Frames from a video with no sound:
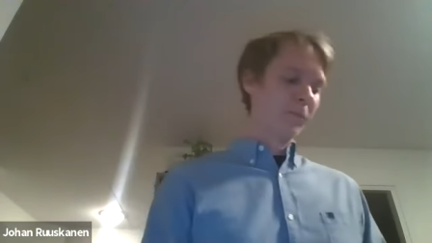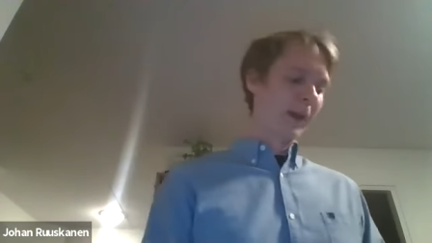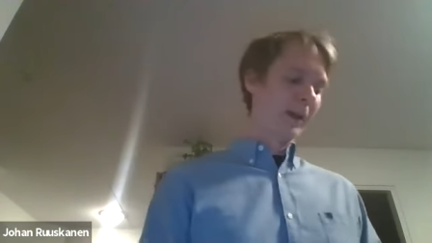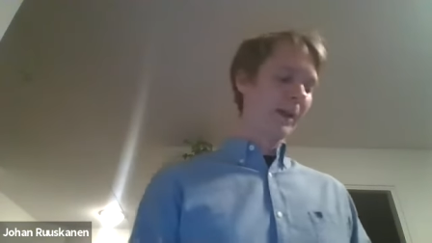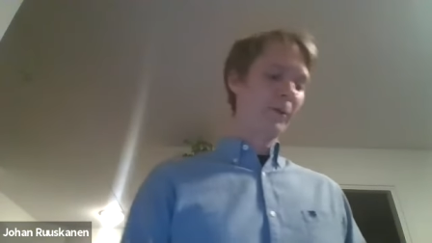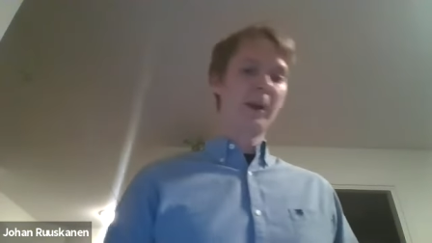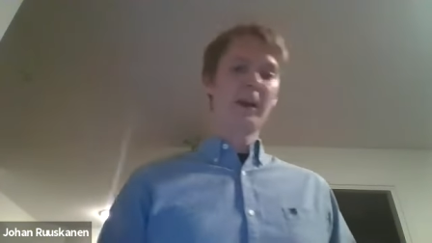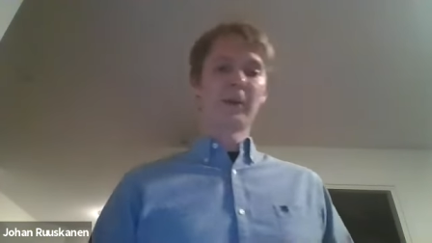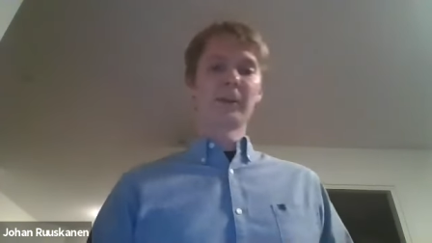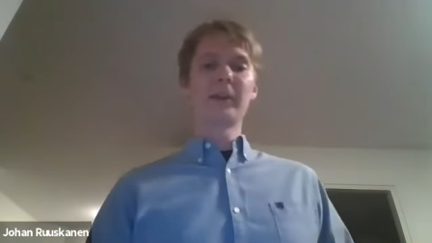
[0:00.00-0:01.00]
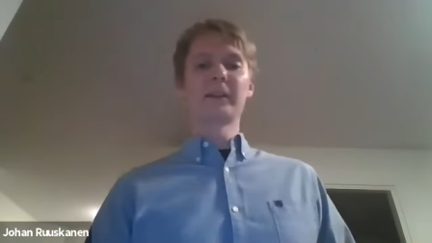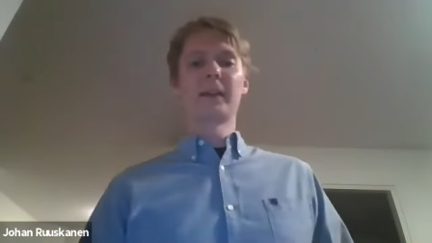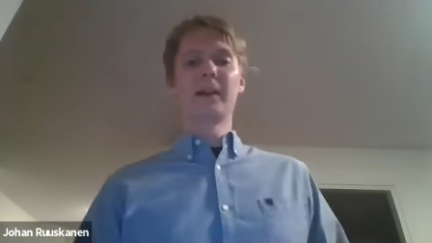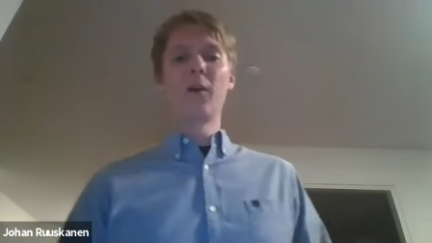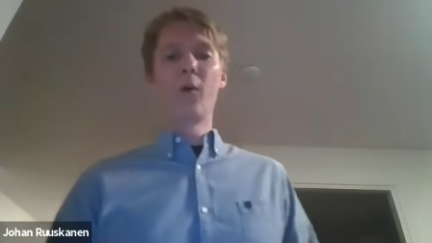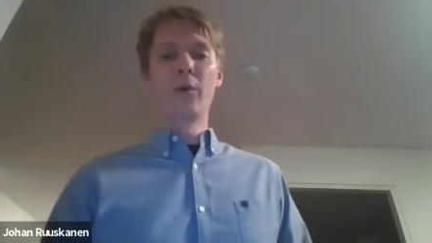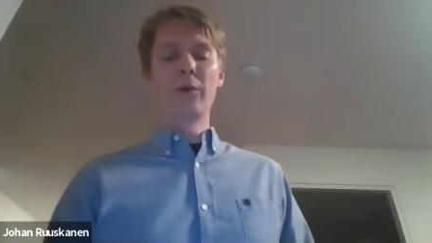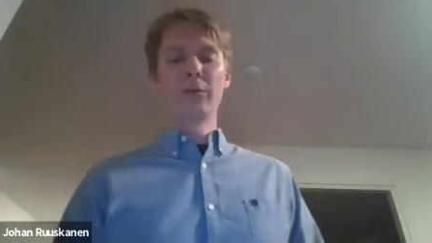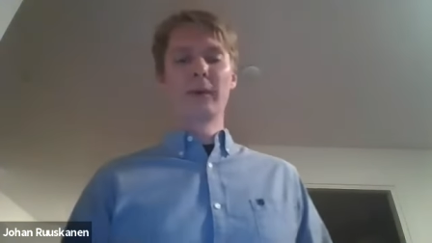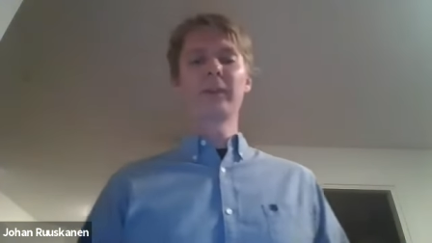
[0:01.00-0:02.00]
And here we can see at a low
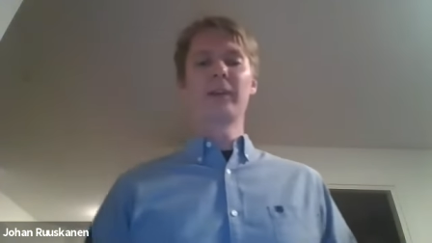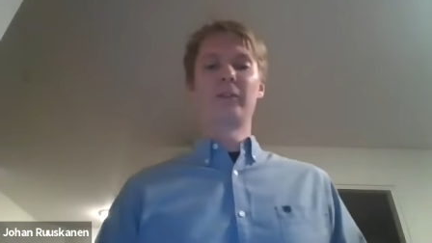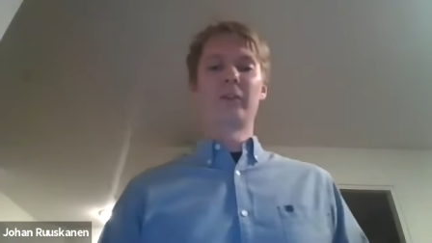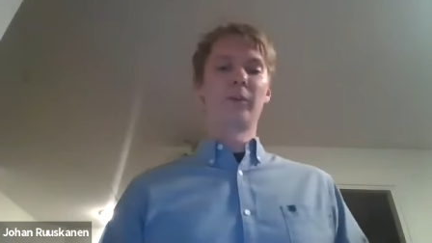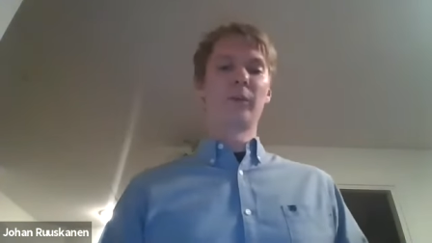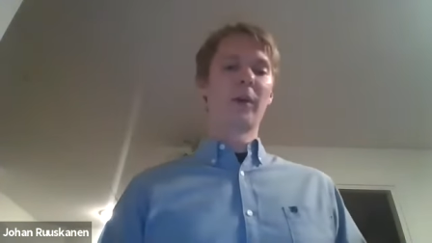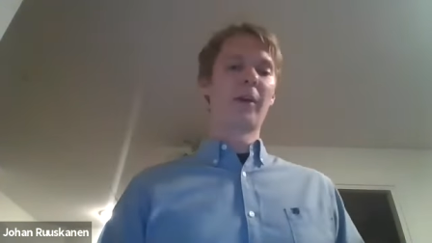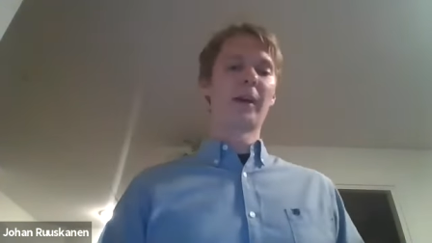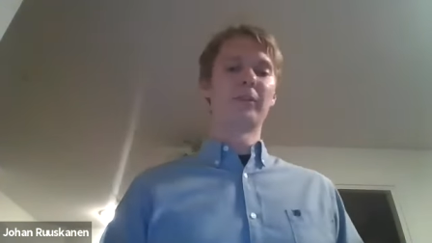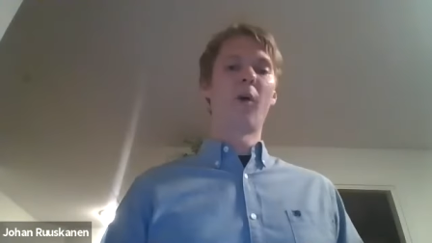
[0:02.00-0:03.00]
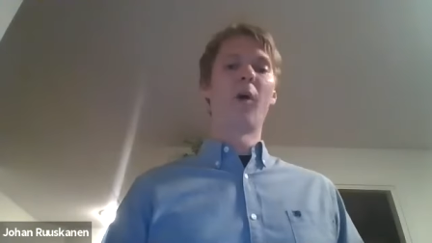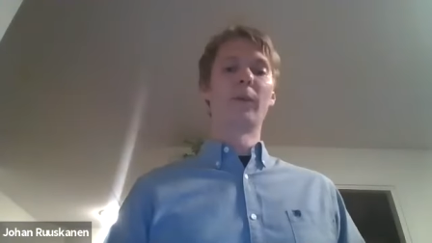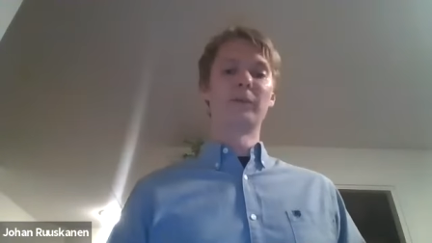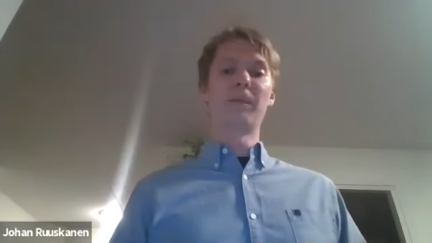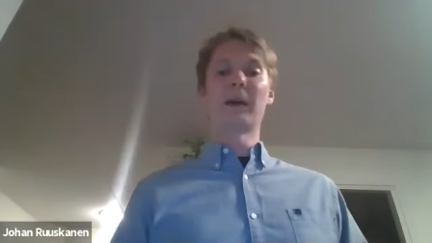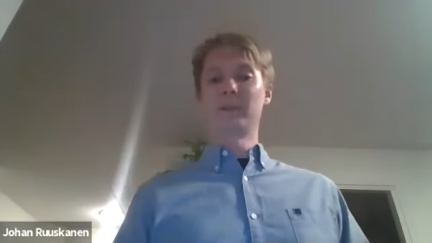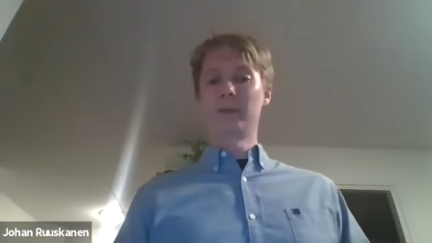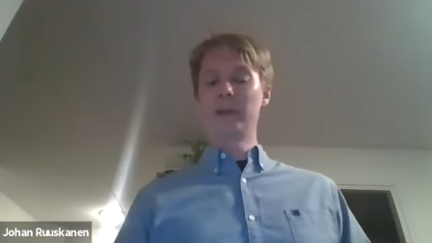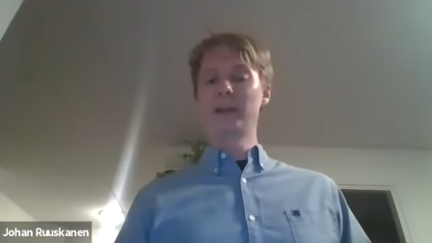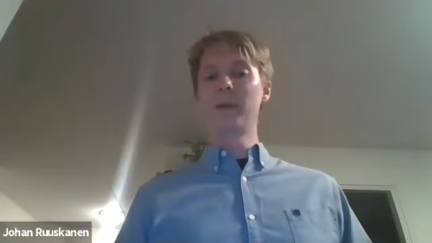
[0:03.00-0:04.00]
utilization, we are actually always
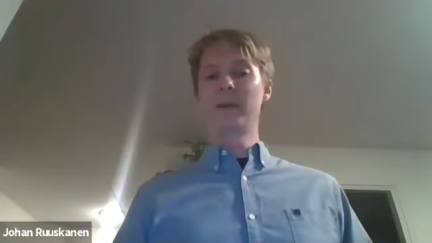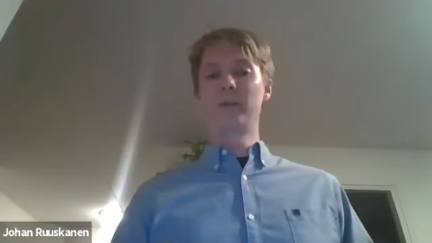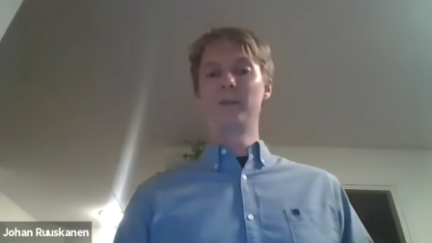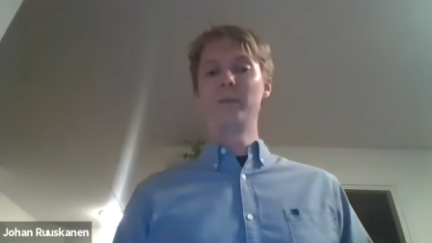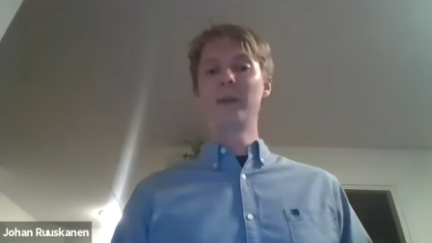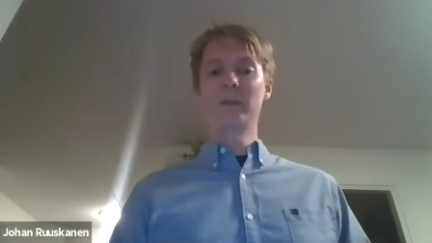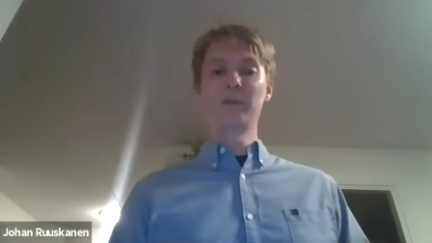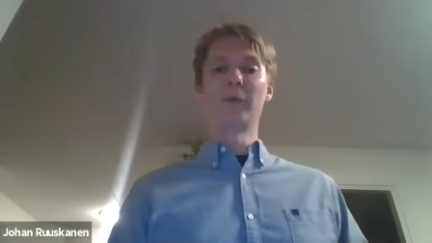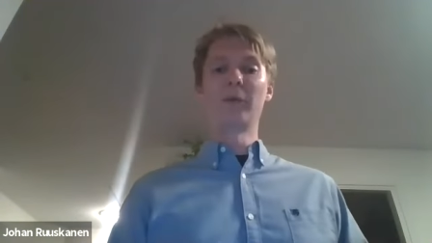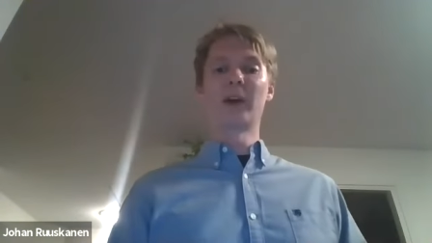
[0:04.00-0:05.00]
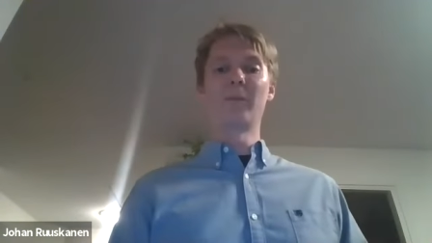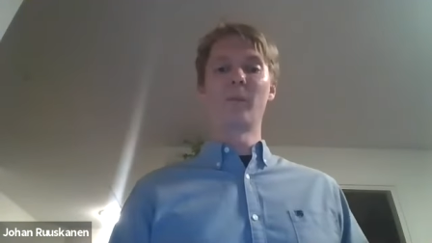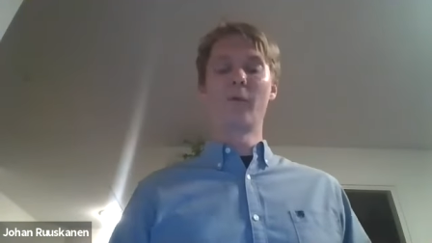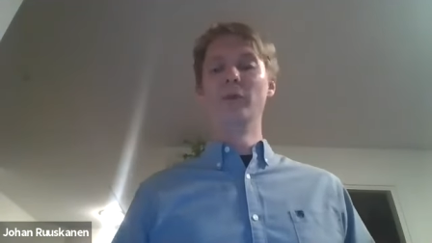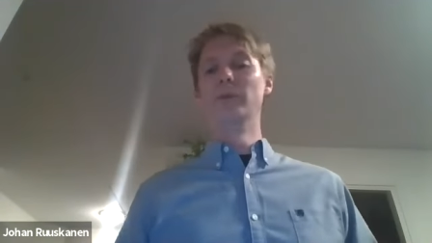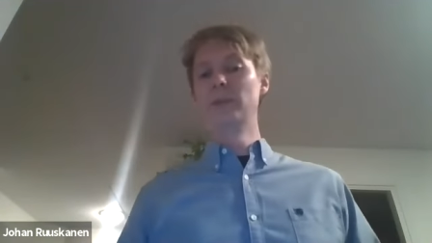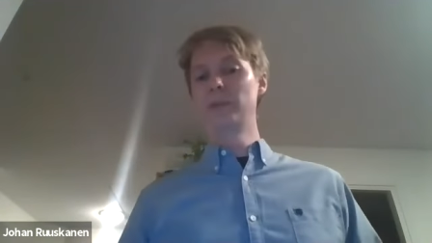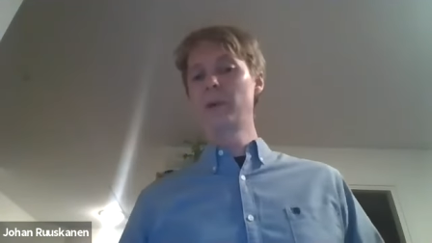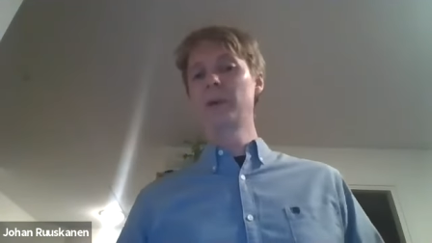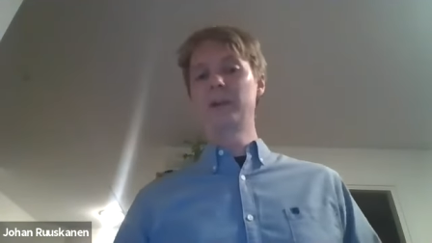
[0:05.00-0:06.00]
better in the mean response time of using
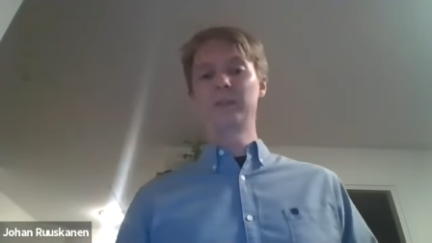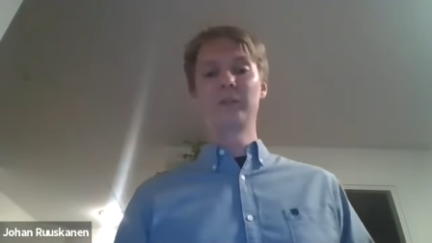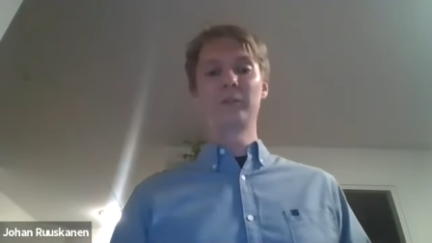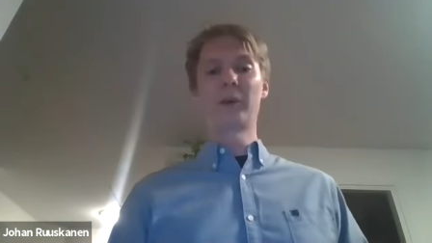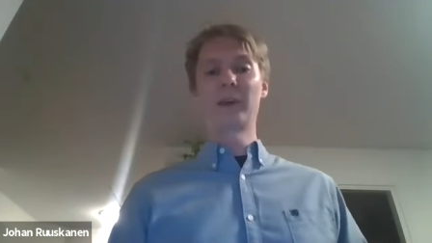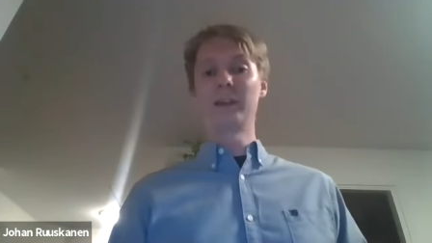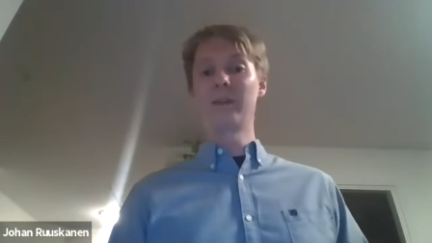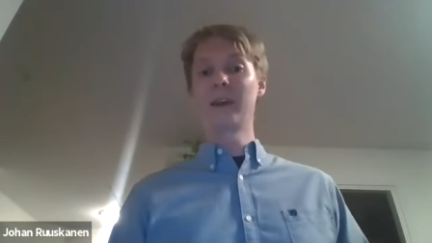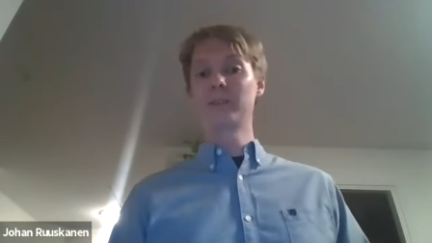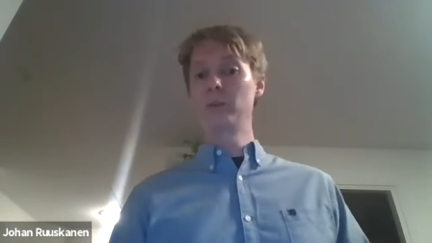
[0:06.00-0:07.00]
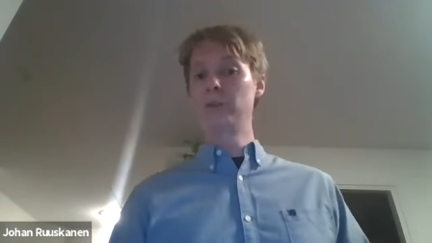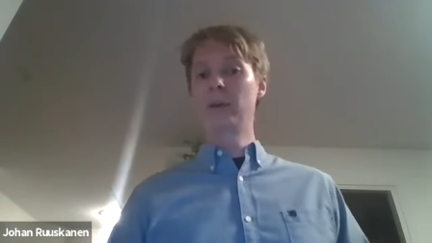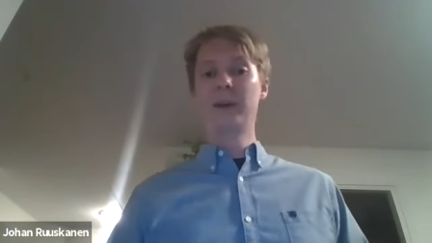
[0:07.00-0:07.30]
speculative execution.